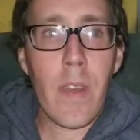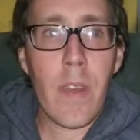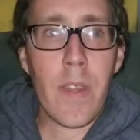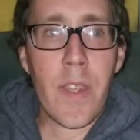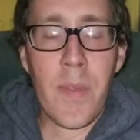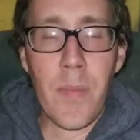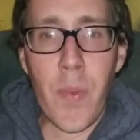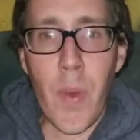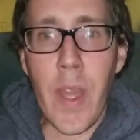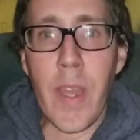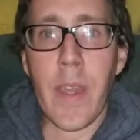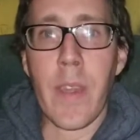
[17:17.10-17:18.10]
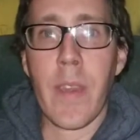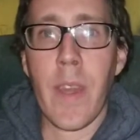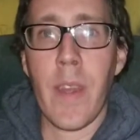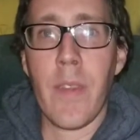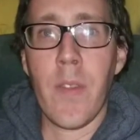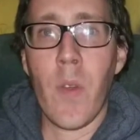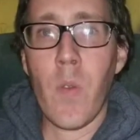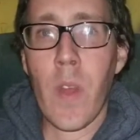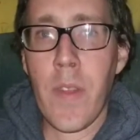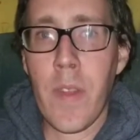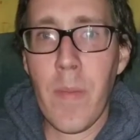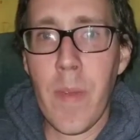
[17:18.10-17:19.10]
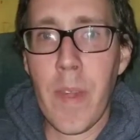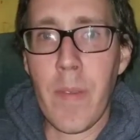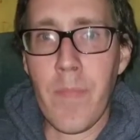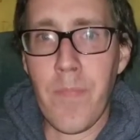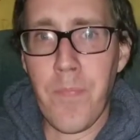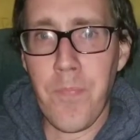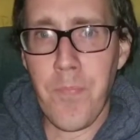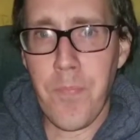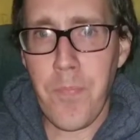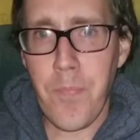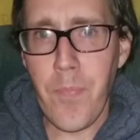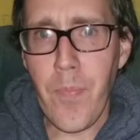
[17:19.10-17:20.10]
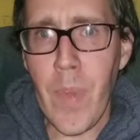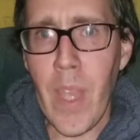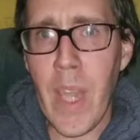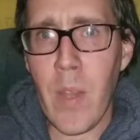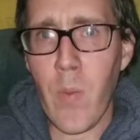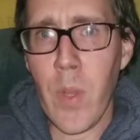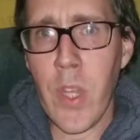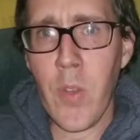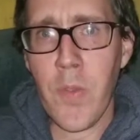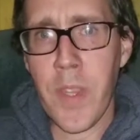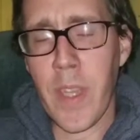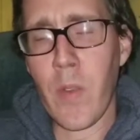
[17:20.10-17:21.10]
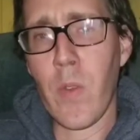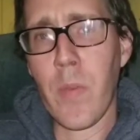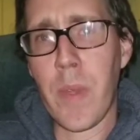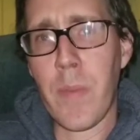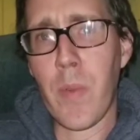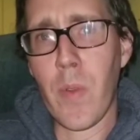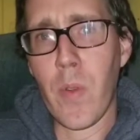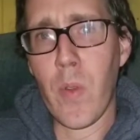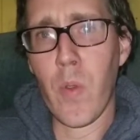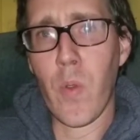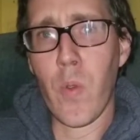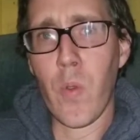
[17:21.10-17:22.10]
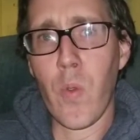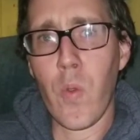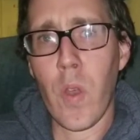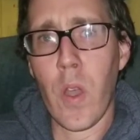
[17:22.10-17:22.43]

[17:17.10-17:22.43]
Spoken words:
Just pray and don't let them in. And when you deal with people who